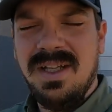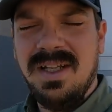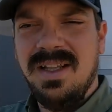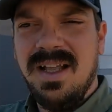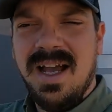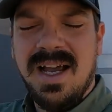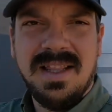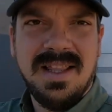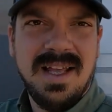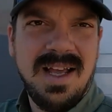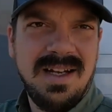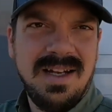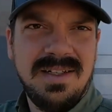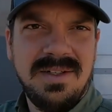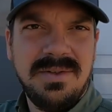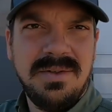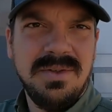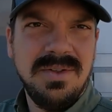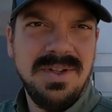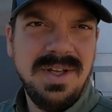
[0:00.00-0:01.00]
really like that
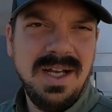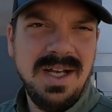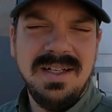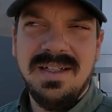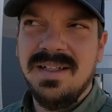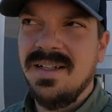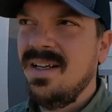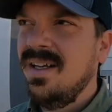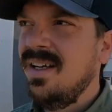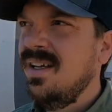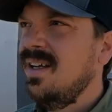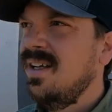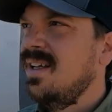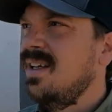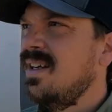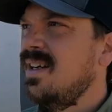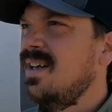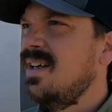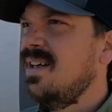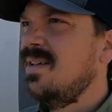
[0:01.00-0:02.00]
a whole lot
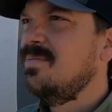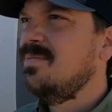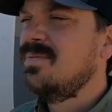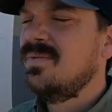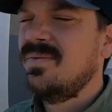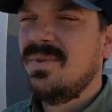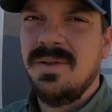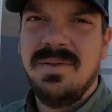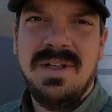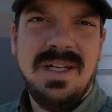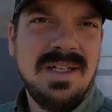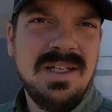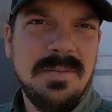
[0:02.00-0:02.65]
in